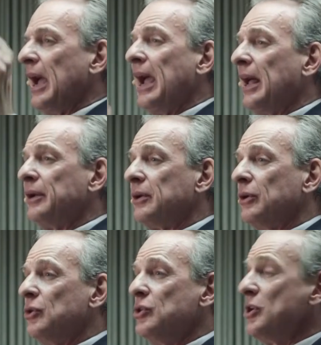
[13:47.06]
and
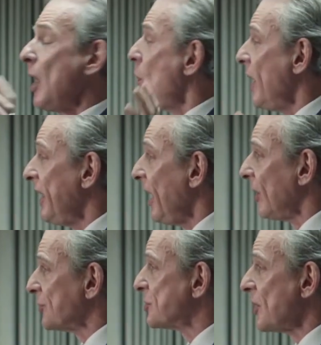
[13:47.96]
no one
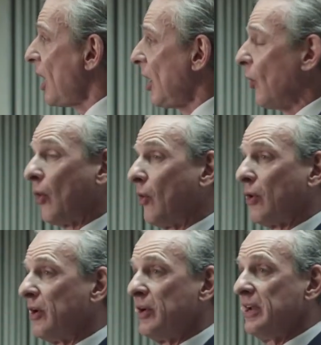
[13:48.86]
else saw or
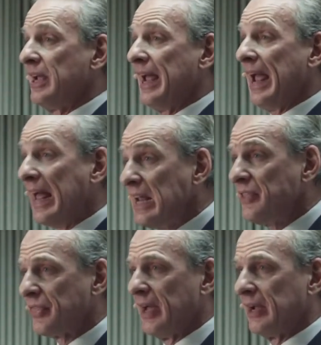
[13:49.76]
heard
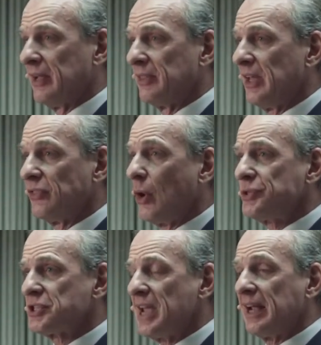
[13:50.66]
anything. The,
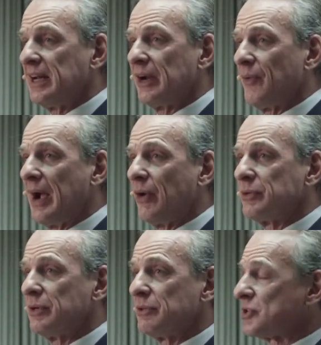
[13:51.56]
those standing
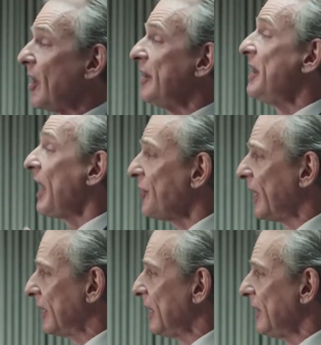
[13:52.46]
around saw
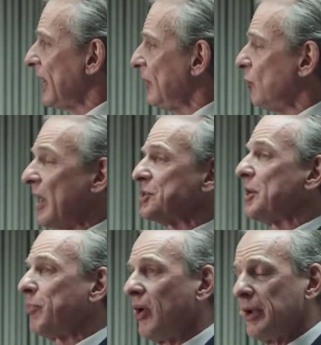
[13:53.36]
nothing, and they
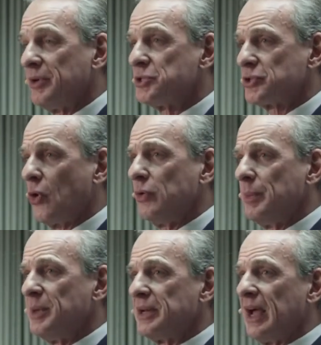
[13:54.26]
rushed upon him and stoned
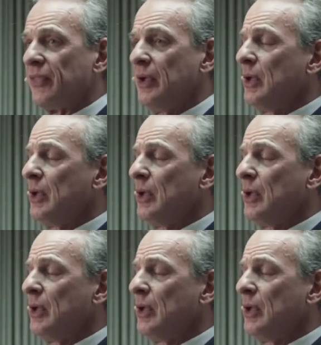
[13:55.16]
him to death.